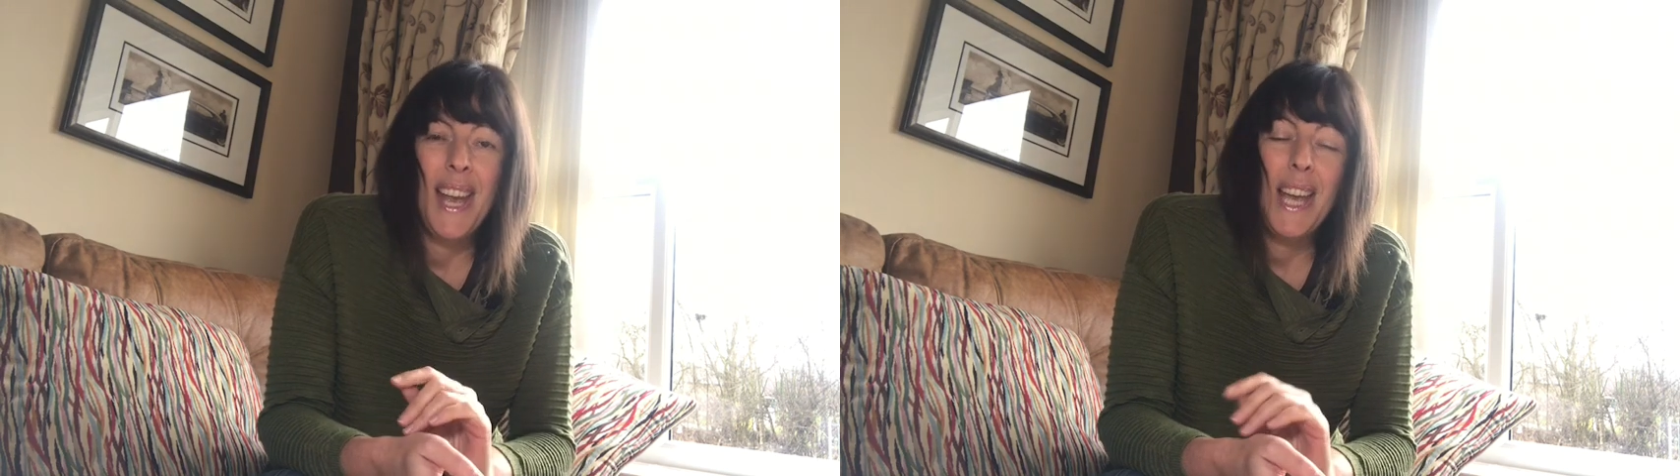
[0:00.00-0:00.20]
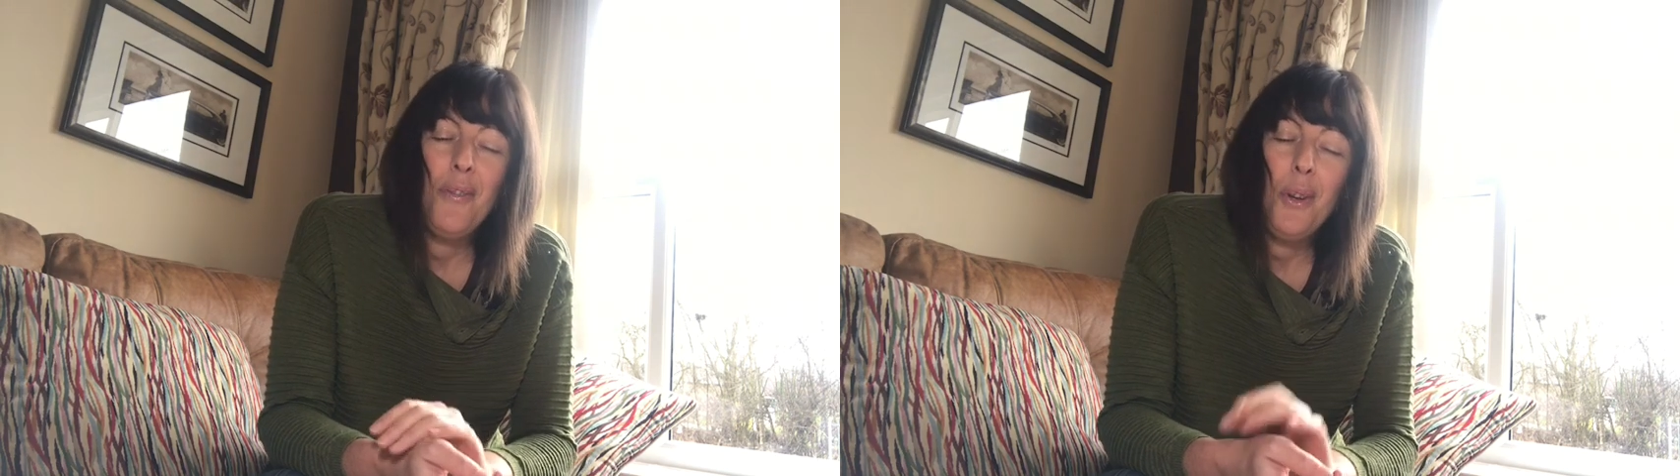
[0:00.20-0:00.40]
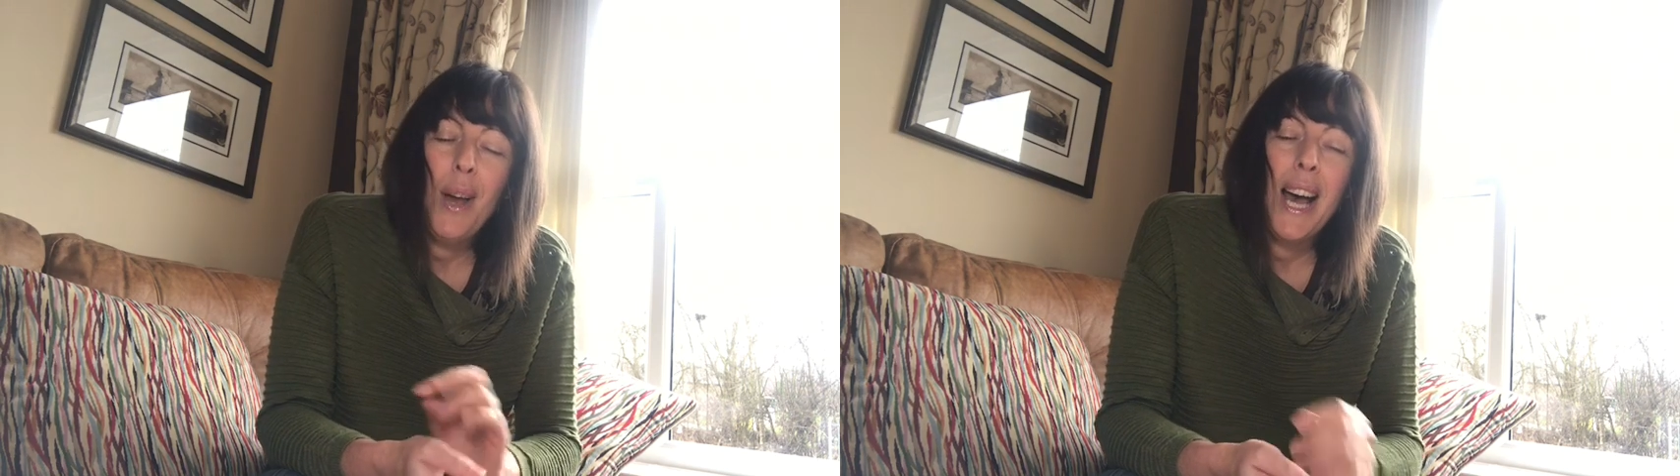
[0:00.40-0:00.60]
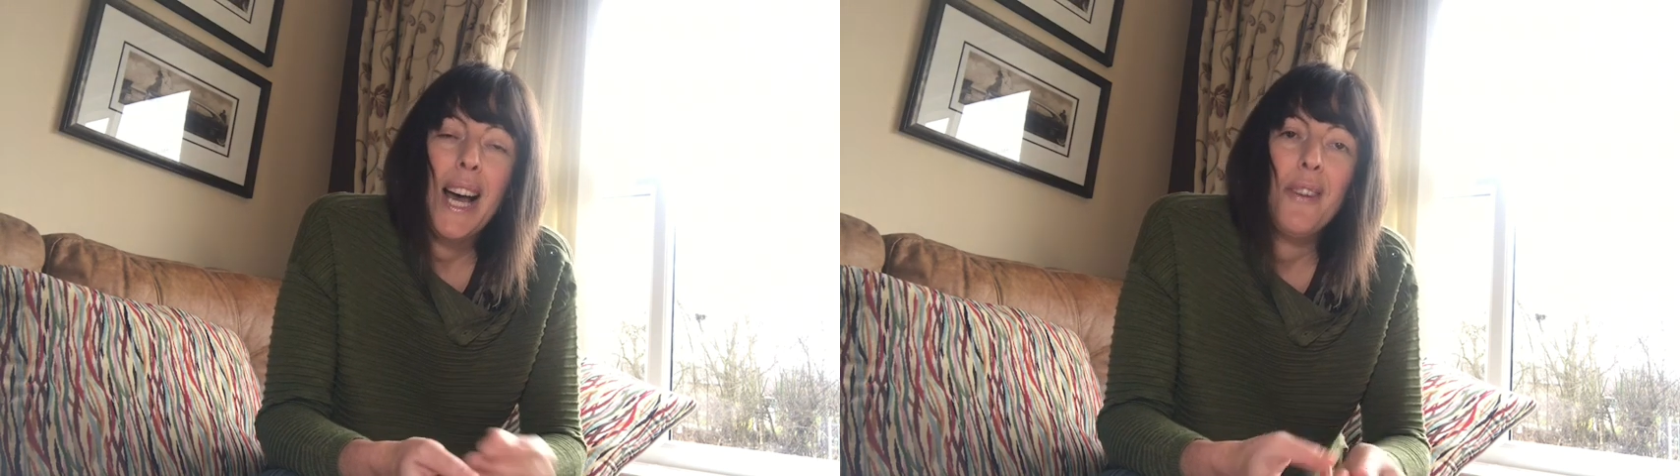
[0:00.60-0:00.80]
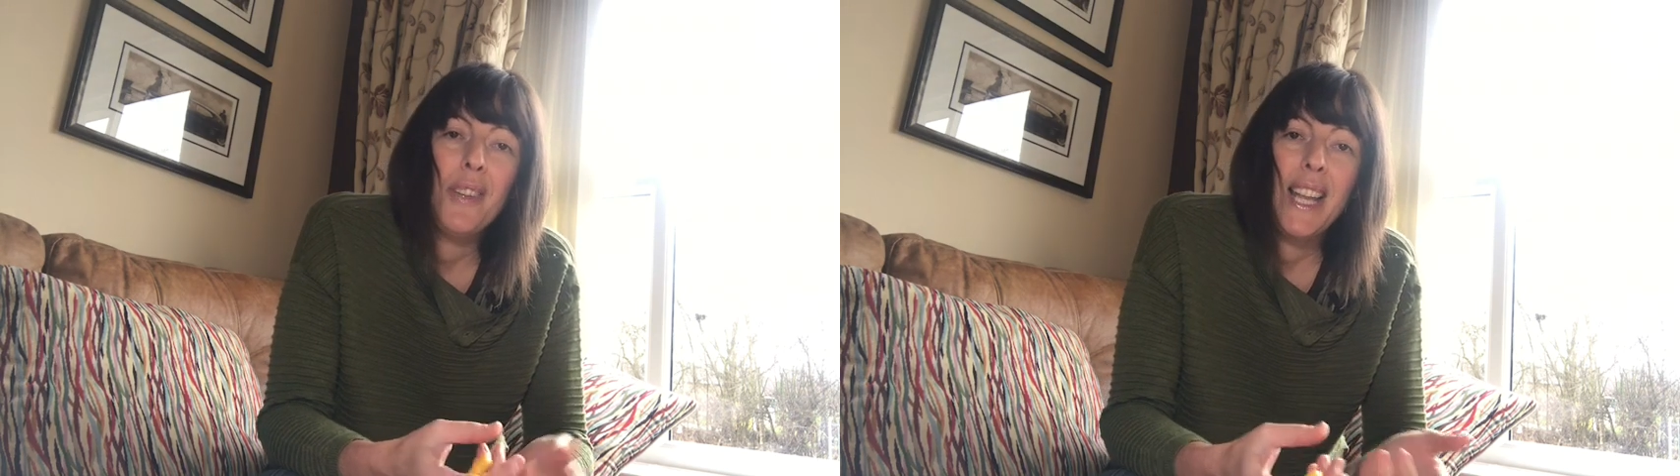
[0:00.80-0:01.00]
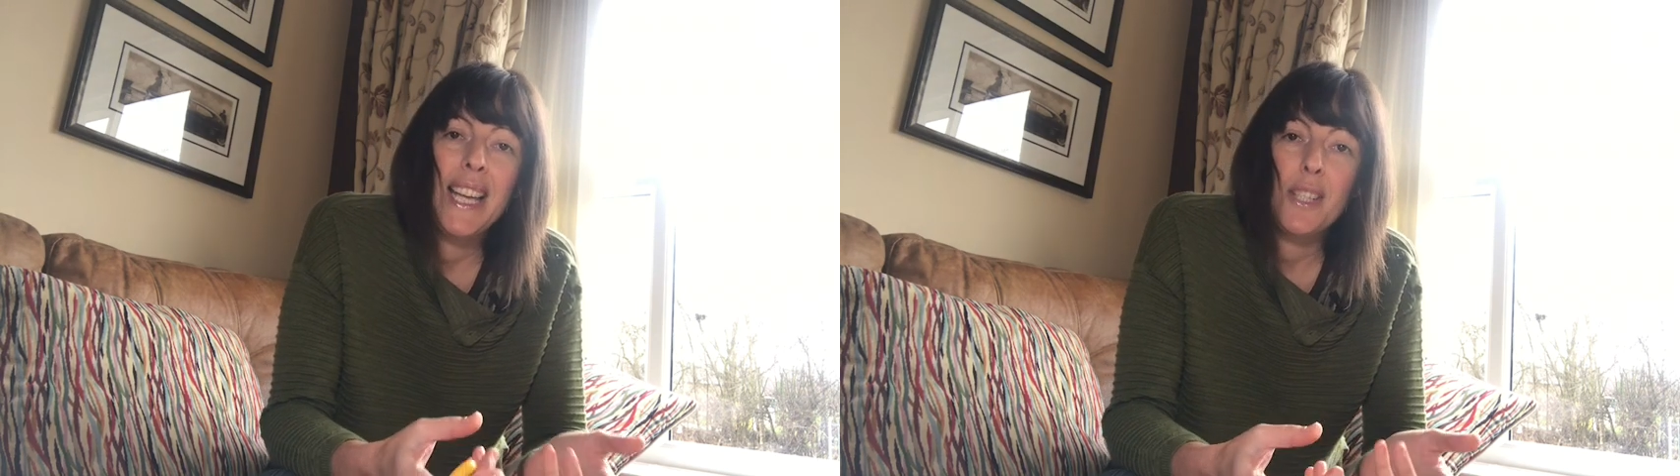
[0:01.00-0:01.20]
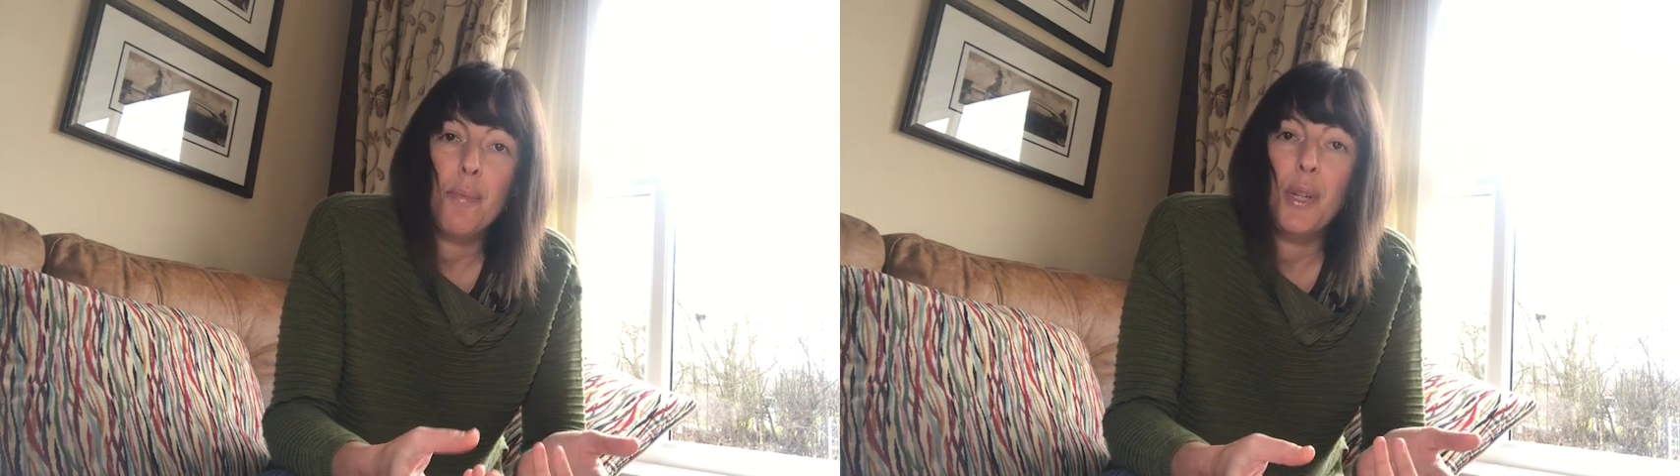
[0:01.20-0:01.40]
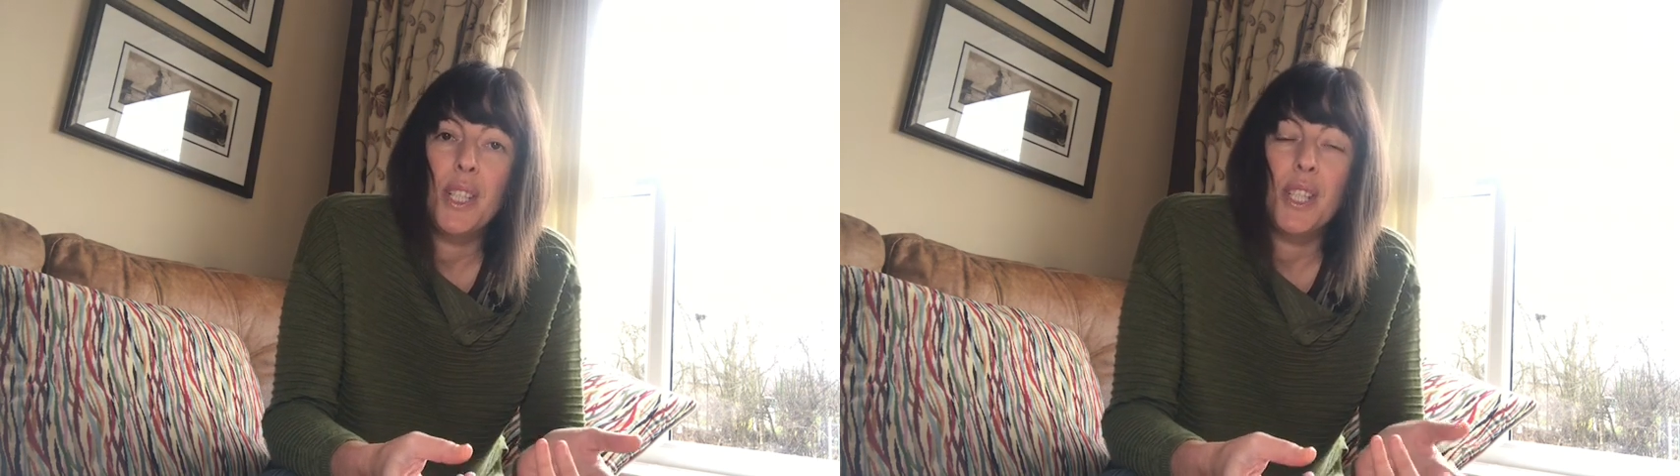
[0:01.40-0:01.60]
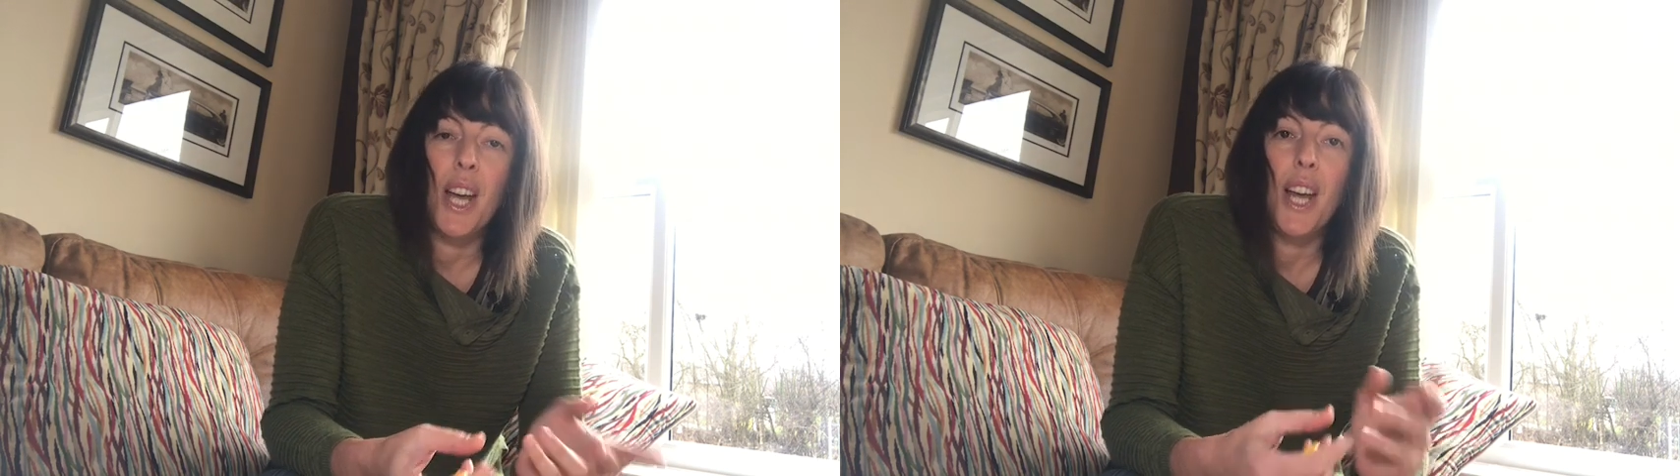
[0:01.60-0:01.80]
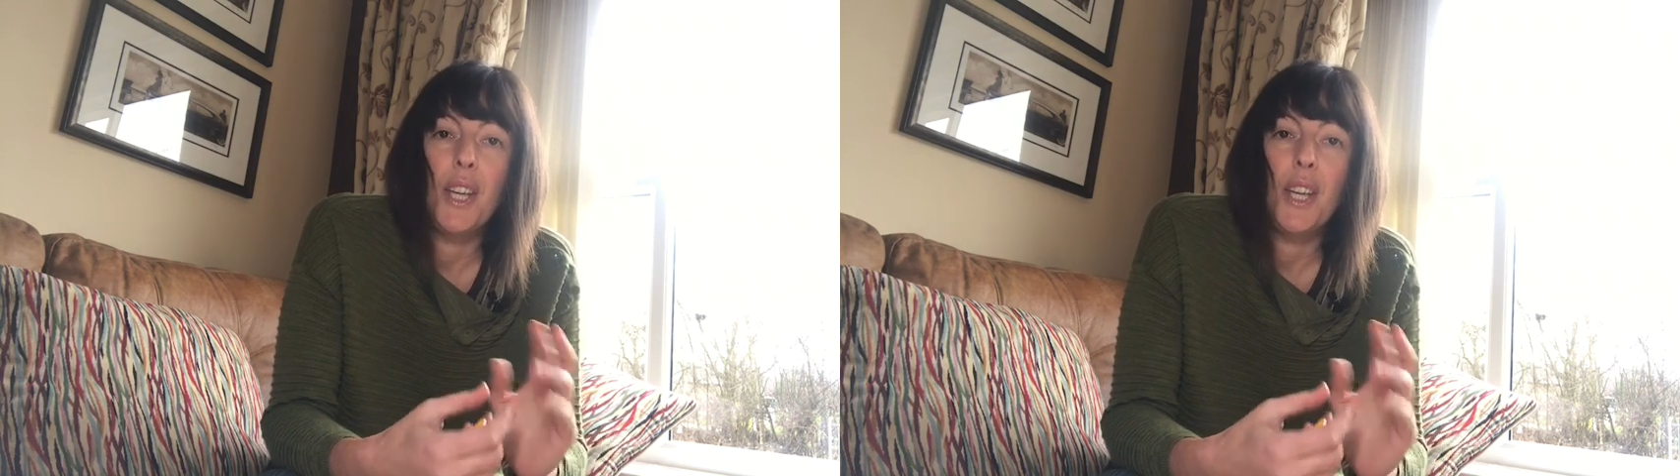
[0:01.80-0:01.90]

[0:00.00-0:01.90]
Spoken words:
If you have a laser printer,